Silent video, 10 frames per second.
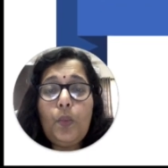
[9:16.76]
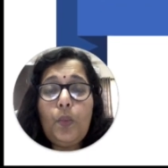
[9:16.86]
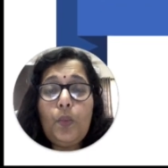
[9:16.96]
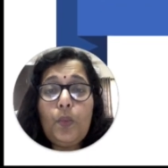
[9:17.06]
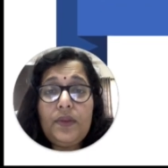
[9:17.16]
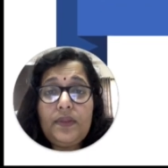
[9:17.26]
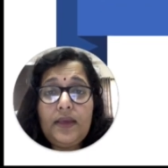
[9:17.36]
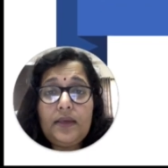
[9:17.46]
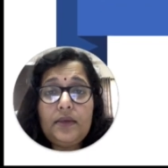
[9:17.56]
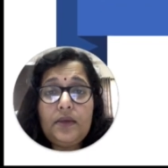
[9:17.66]
With
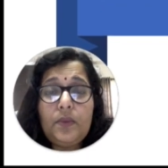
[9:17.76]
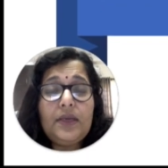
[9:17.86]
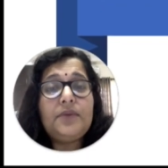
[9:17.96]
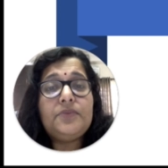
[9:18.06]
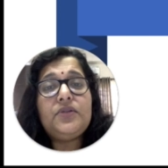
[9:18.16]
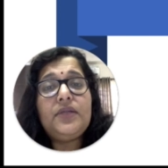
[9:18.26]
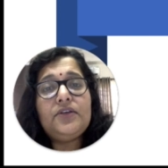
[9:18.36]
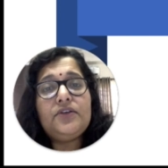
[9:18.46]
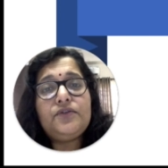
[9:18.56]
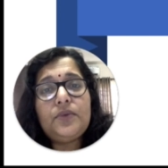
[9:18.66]
that, we come to the
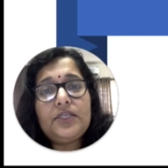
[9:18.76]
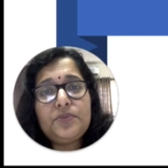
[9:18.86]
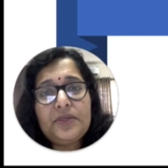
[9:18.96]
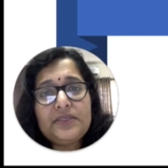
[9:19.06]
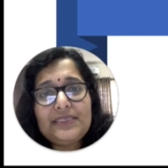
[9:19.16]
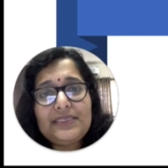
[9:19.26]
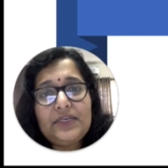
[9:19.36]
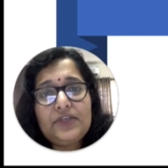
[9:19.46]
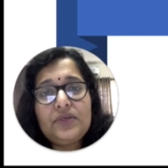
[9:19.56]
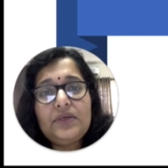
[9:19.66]
end of today's
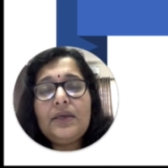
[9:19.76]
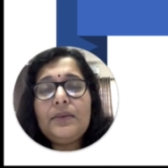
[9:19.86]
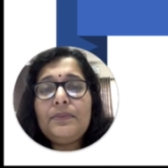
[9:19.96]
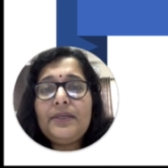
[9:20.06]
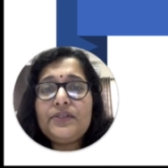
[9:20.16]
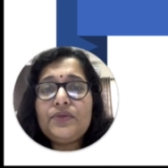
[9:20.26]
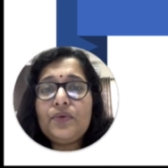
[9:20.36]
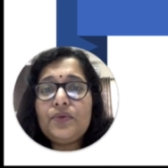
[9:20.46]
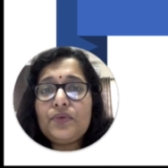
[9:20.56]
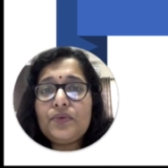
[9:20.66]
presentation. Please
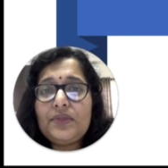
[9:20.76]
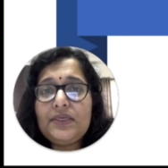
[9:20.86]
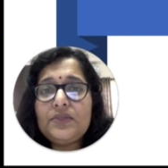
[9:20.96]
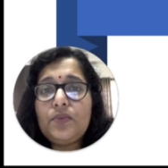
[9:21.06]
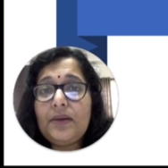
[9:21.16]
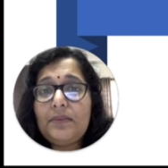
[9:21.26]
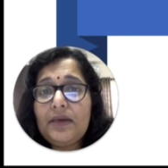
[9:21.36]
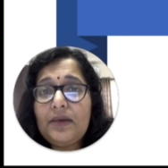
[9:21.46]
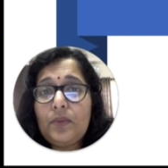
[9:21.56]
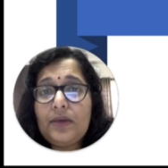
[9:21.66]
go through these one
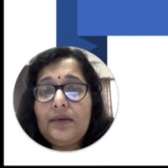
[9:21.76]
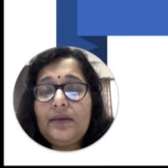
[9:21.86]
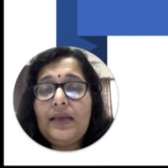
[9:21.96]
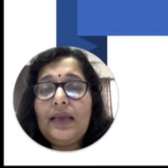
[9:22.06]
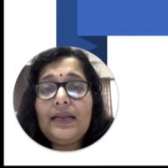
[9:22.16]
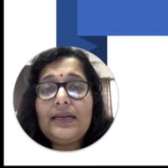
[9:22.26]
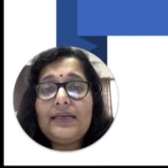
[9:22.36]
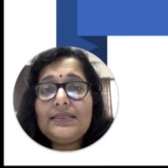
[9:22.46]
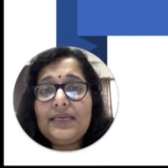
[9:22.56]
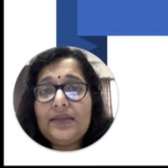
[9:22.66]
by one and
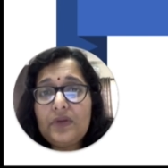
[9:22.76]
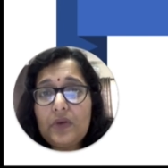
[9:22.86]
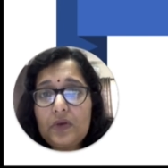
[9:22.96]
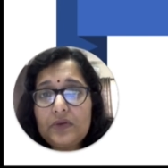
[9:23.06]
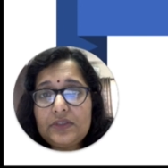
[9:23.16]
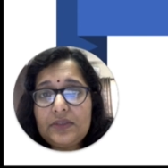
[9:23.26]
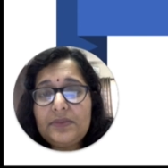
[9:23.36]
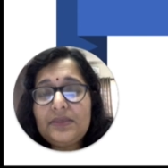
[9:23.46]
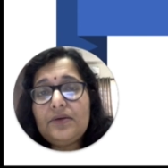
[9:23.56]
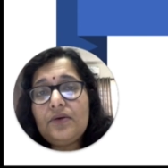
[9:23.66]
understand the concept.
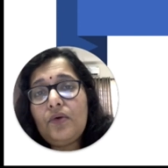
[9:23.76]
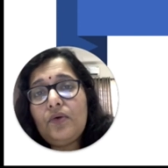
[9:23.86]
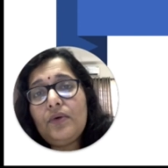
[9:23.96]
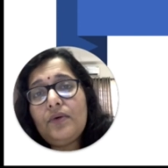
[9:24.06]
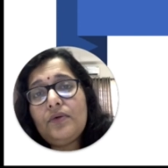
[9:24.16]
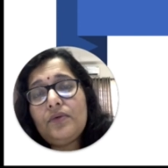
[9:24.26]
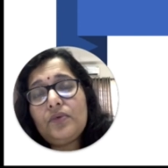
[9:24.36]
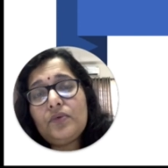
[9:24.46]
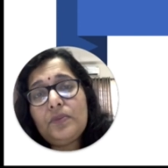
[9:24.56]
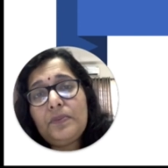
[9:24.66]
Go
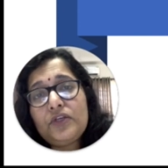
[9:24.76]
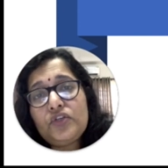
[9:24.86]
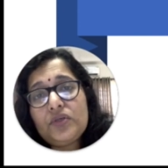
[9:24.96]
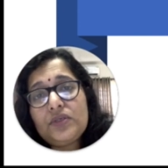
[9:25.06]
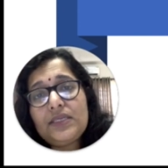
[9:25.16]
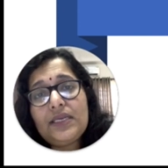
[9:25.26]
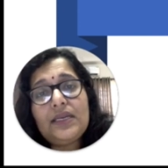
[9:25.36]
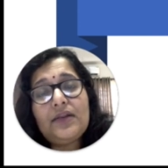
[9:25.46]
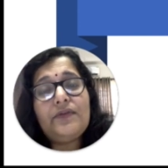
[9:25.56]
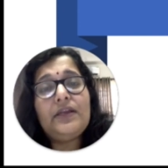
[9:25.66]
through the pictures that
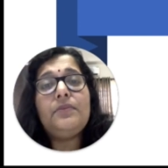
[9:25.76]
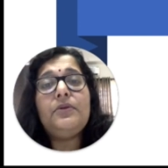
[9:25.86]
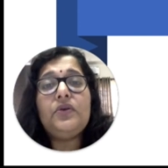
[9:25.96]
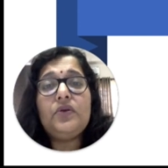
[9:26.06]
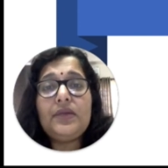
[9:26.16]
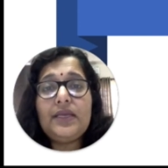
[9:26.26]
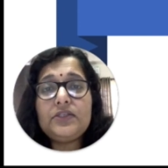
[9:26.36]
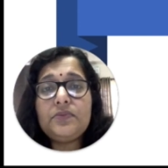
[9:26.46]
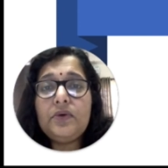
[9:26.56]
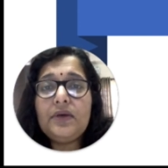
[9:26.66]
are available in your
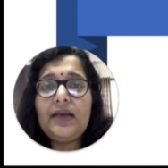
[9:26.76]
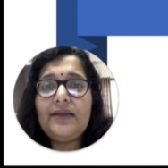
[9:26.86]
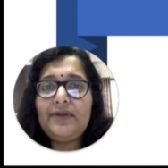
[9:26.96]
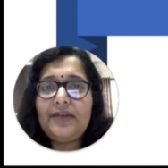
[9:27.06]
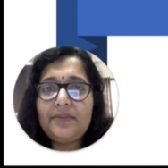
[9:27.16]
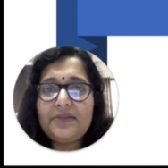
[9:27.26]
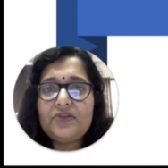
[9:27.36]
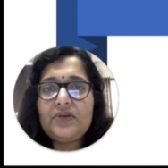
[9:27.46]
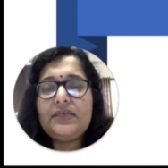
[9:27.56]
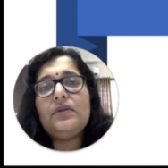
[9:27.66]
textbook. I will
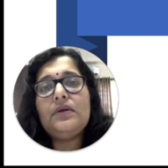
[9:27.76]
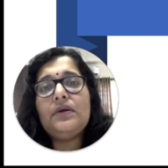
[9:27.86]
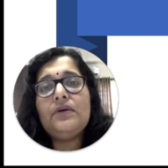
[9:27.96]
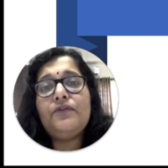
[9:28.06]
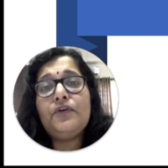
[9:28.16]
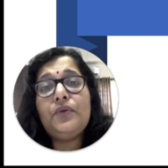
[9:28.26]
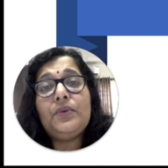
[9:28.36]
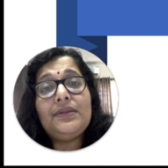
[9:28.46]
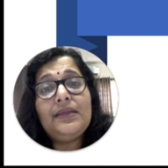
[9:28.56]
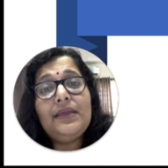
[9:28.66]
demonstrate it for you
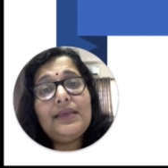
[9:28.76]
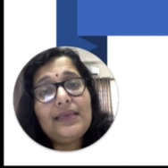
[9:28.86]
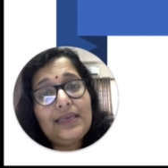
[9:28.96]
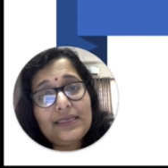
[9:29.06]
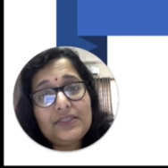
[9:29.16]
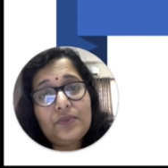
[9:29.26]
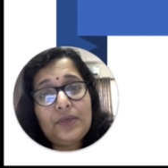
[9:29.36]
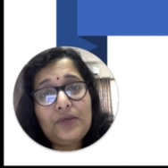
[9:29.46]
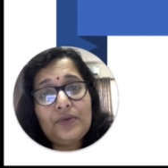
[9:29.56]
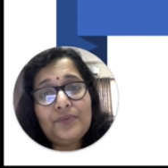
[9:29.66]
in the next
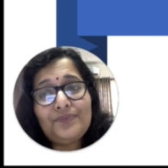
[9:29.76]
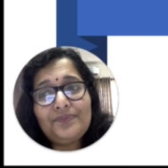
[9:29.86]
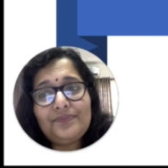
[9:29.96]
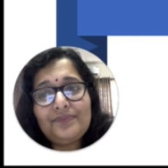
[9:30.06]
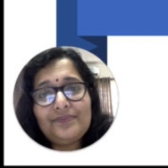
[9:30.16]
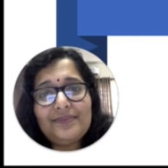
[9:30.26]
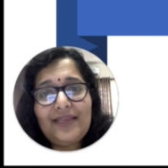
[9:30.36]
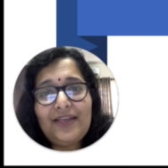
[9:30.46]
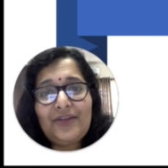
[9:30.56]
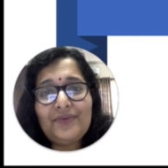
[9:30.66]
video.
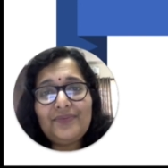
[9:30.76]
Thank you.